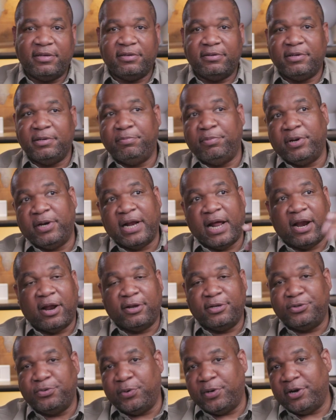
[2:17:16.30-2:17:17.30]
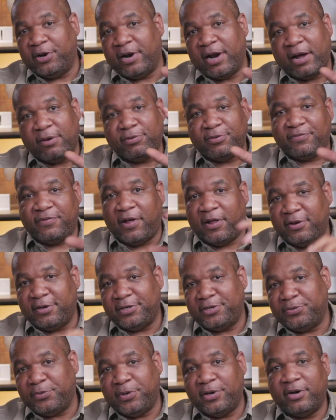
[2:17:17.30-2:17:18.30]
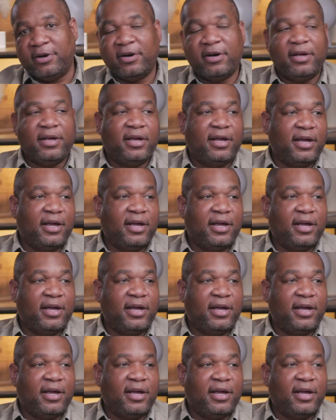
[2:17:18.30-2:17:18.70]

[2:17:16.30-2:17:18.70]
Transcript: he put it out on Twitter, and I was following his Twitter.